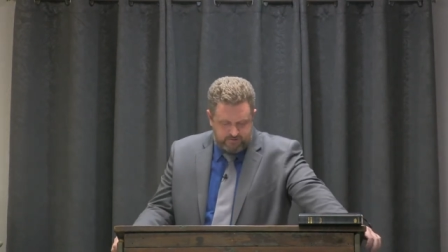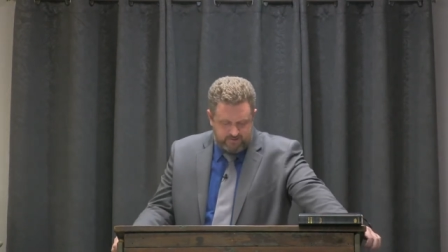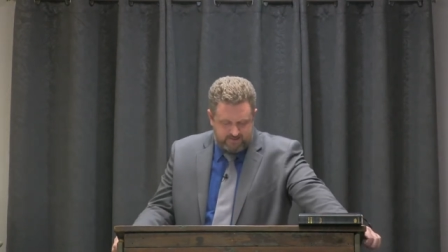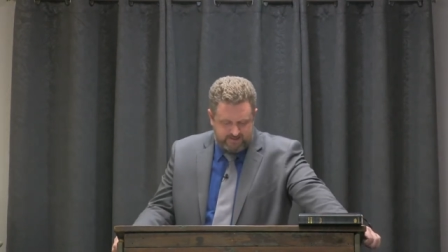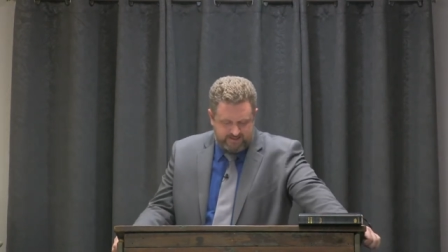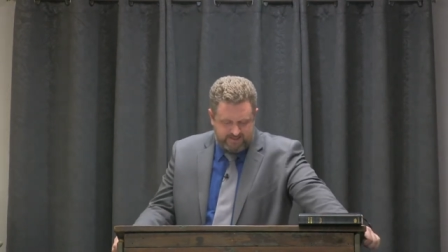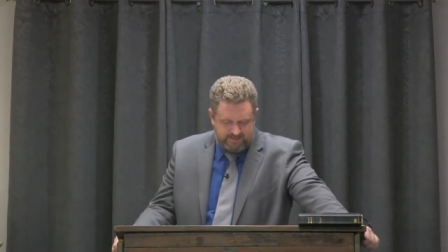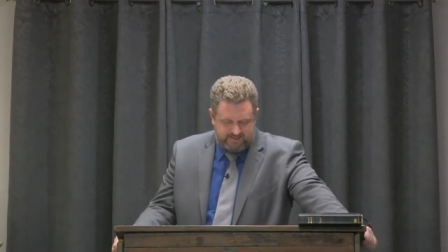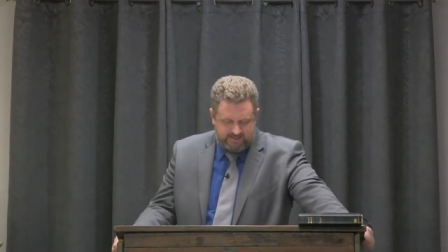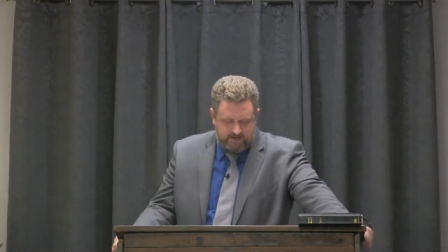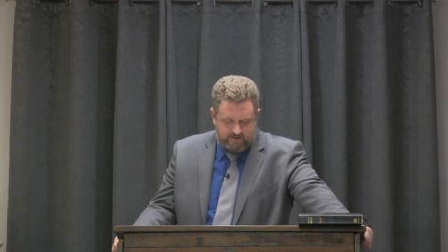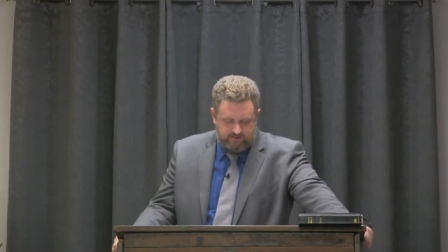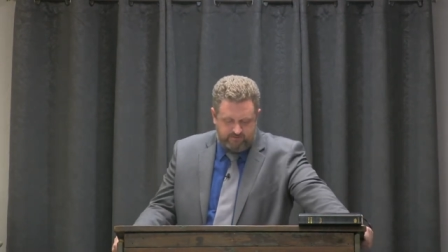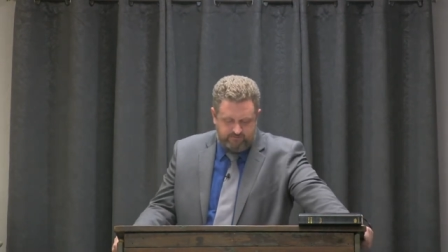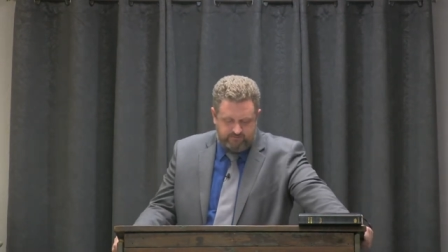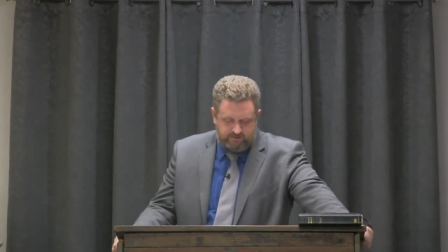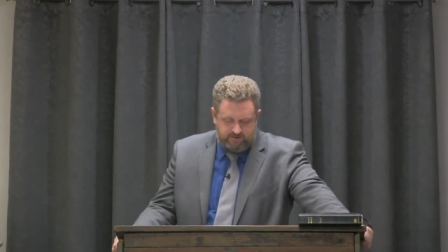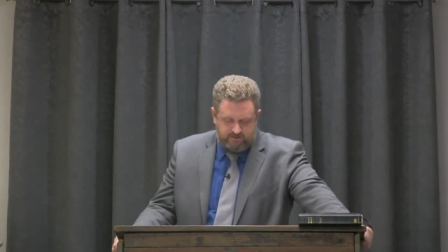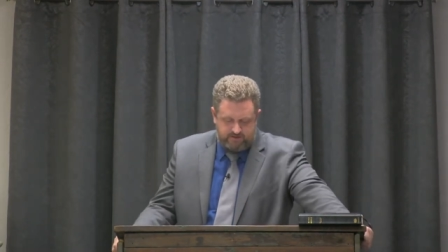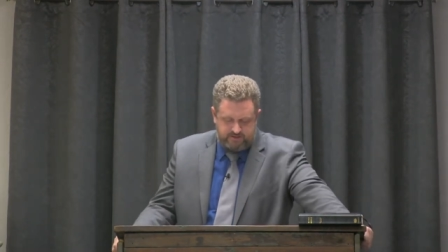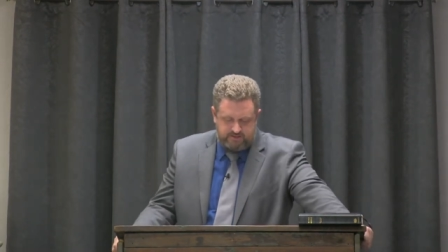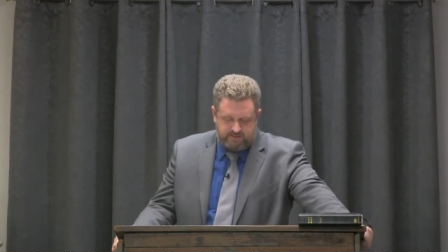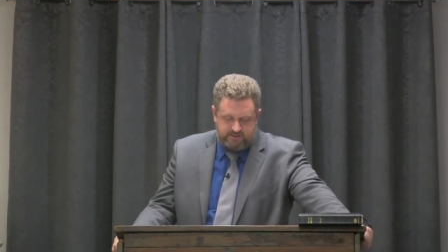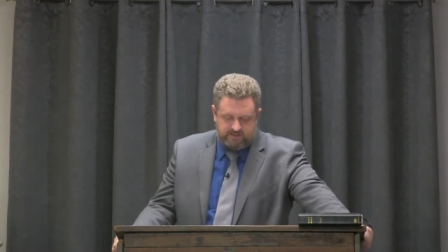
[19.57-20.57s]
it says, Now the
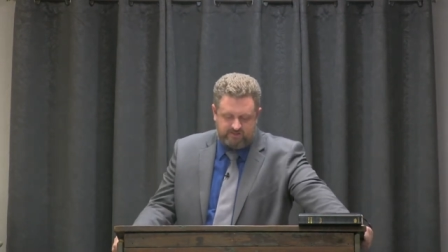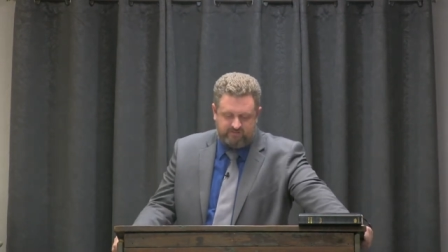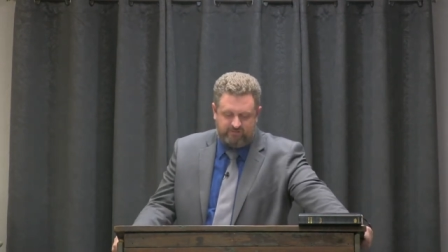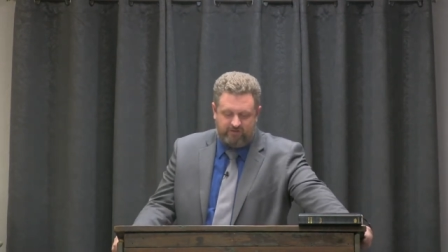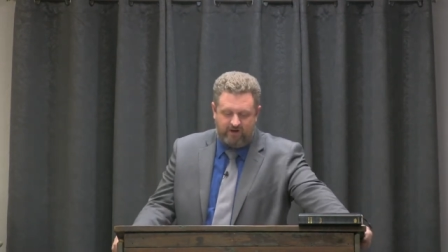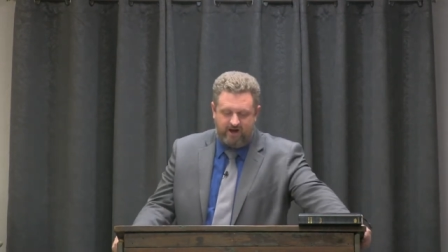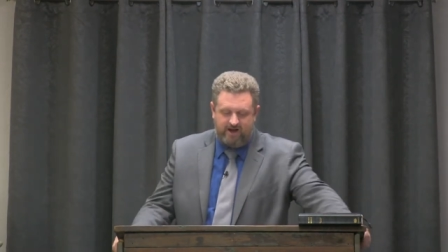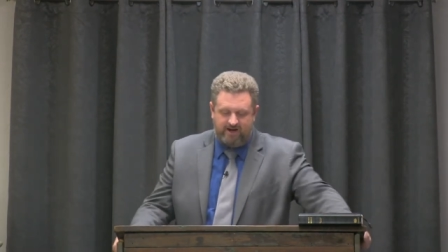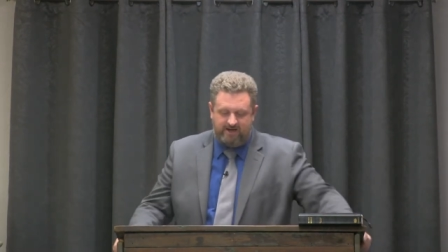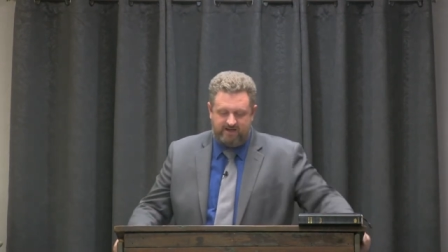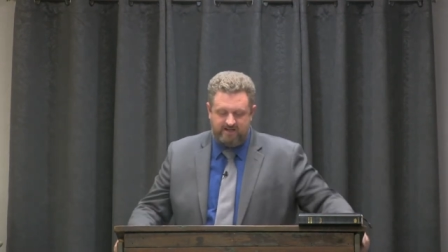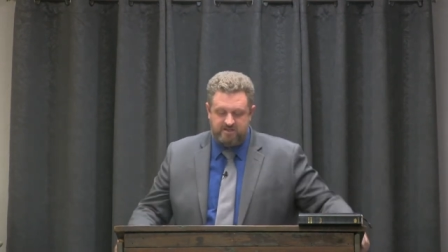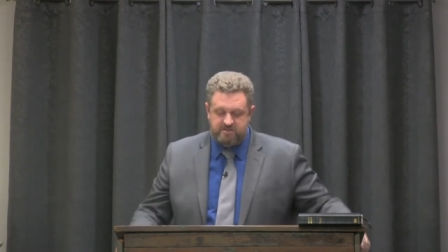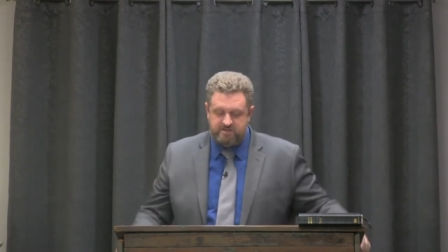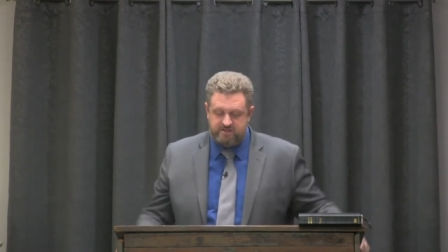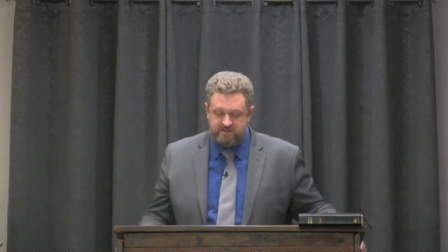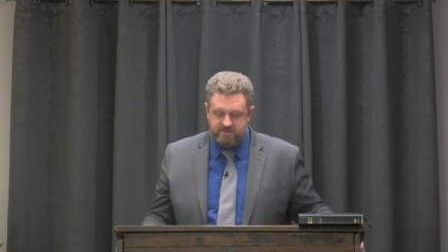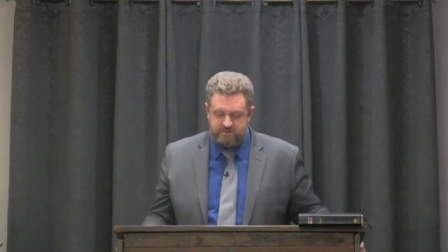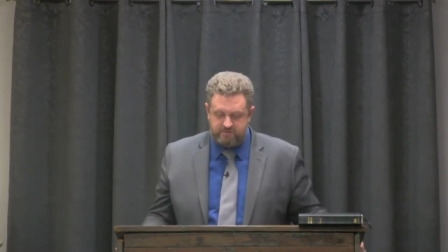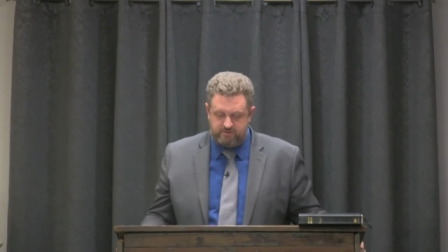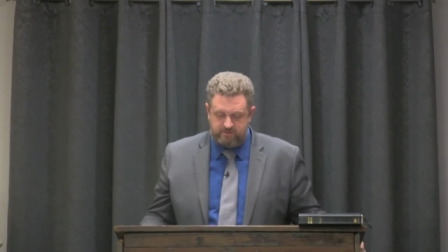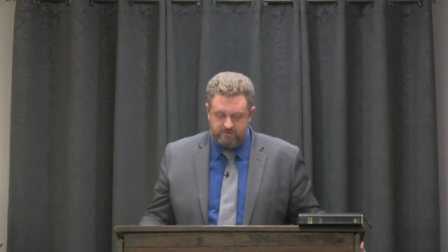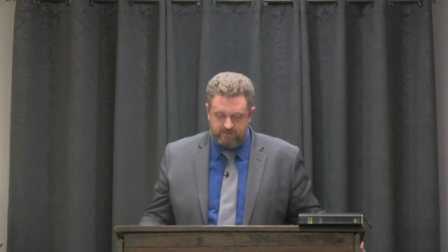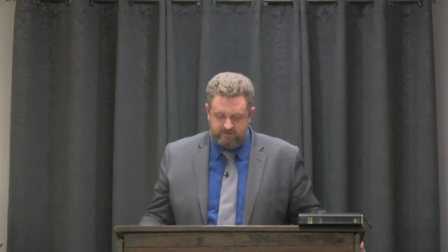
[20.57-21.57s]
Philistines fought against
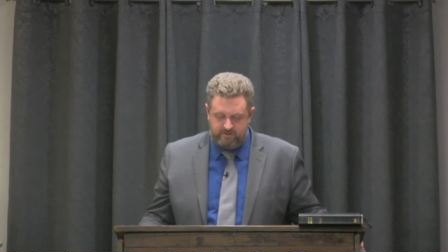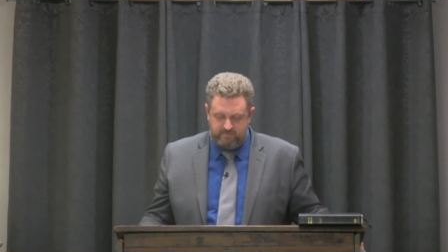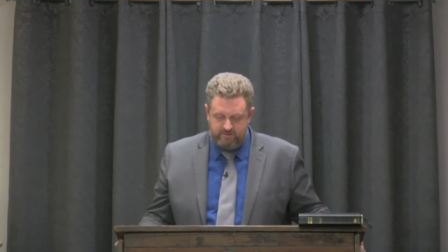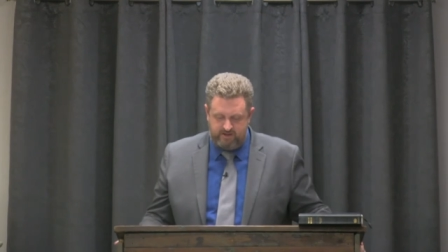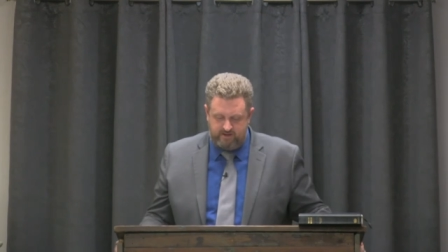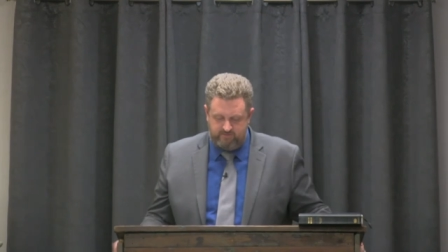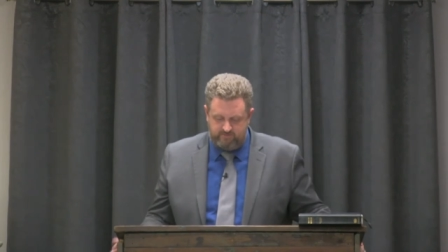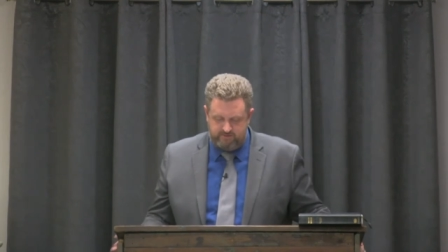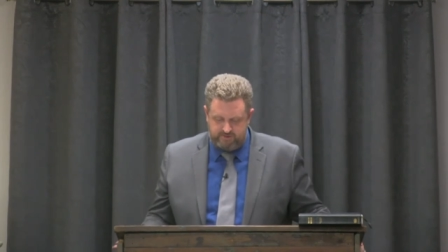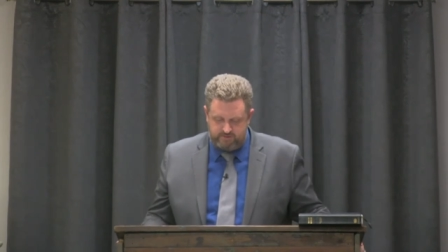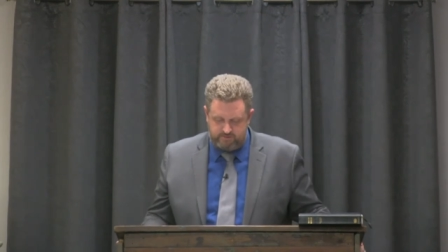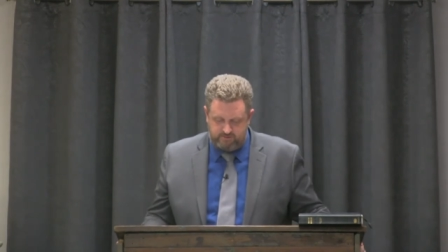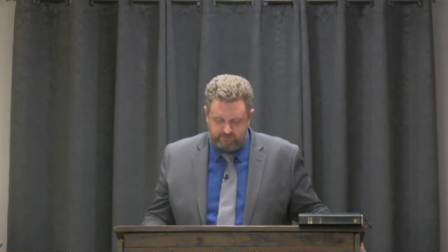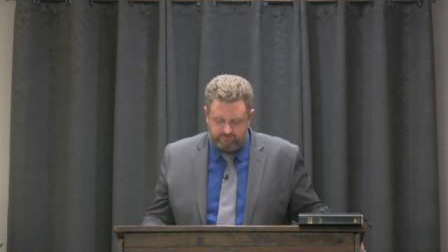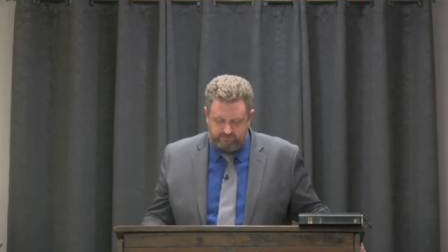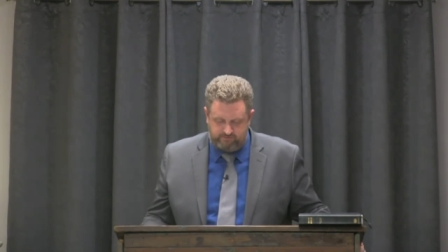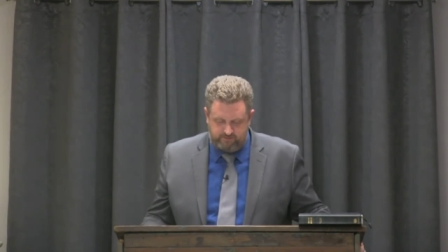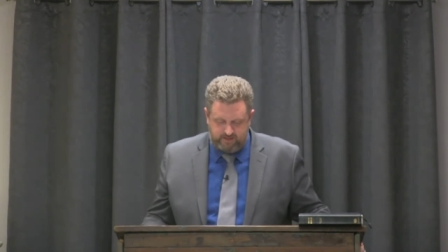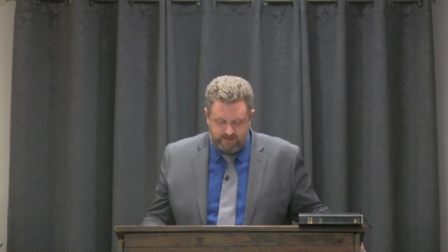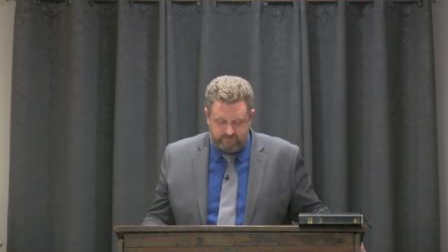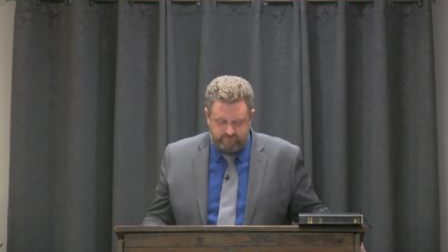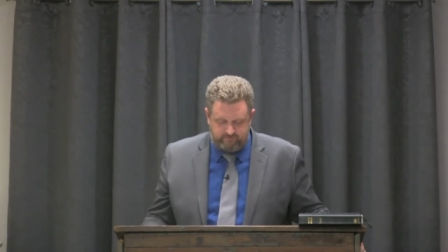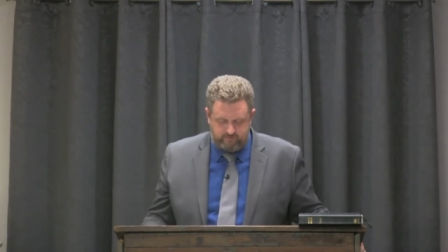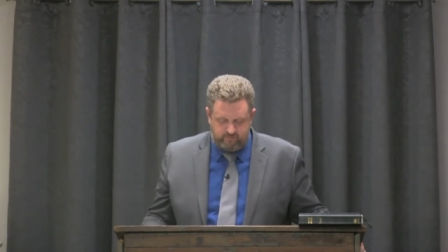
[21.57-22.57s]
Israel, and the men of Israel
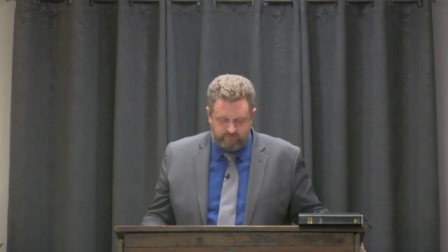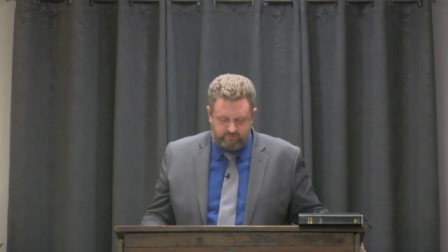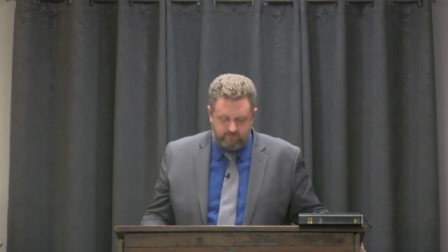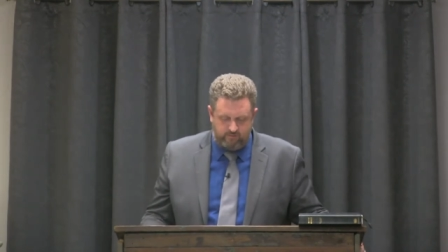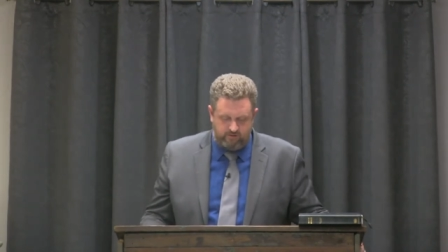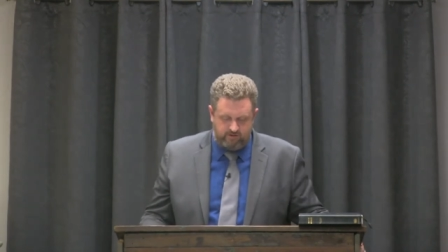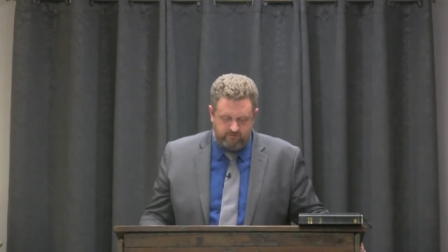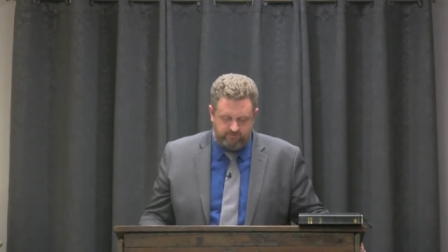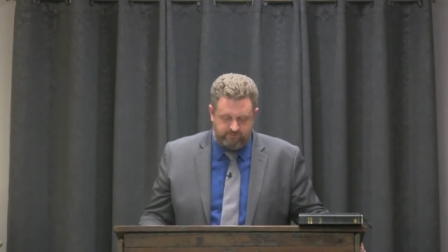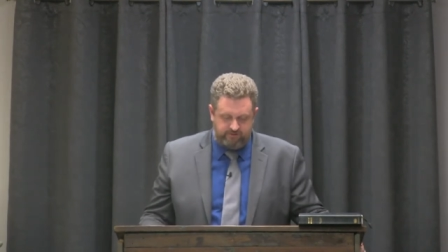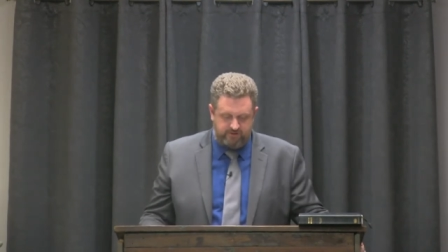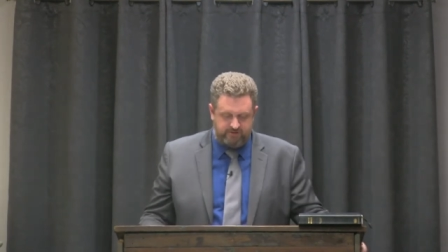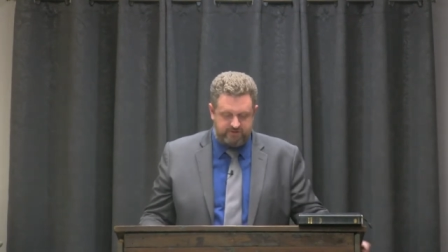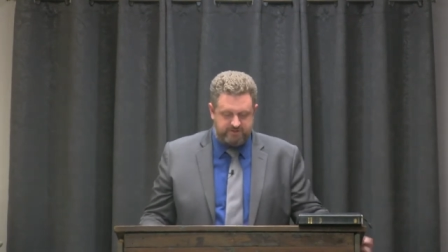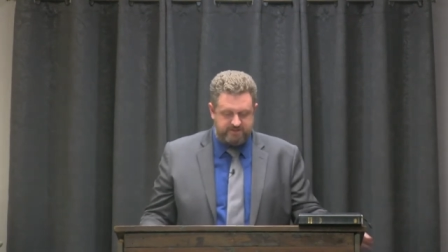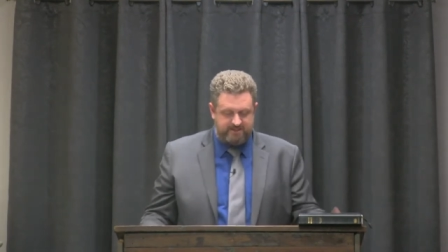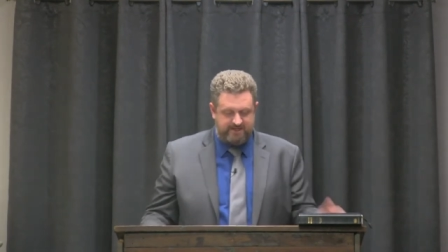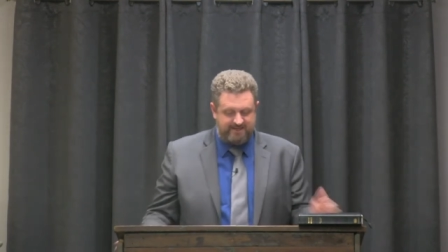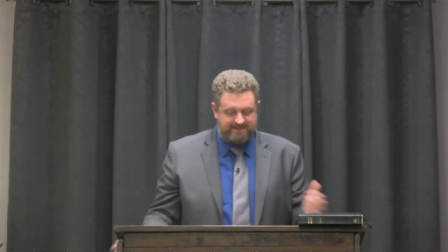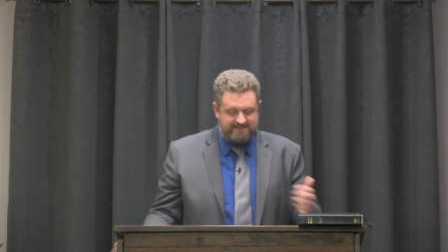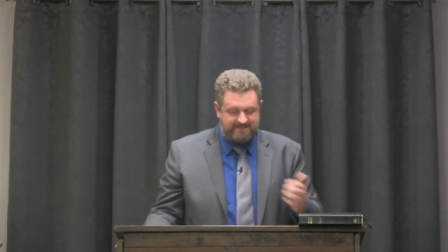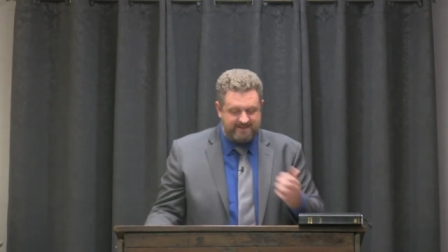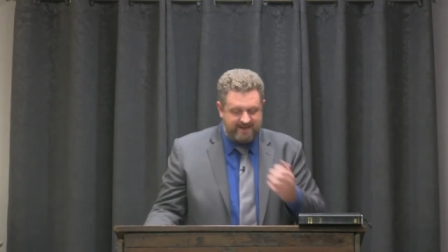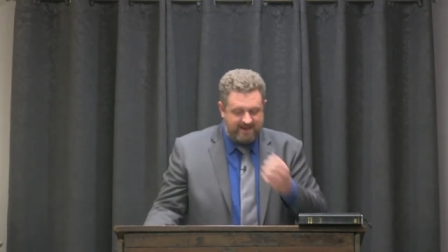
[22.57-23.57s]
fled from before the
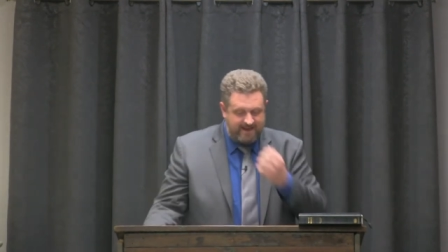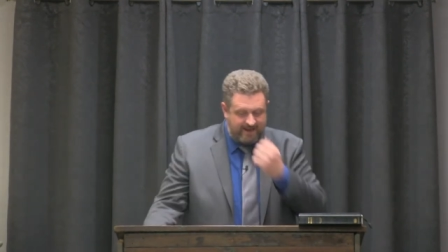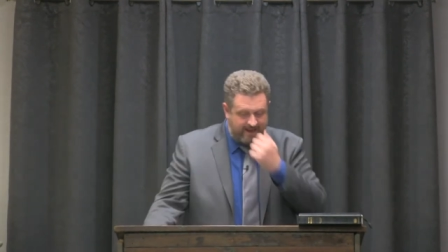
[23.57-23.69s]
Philistines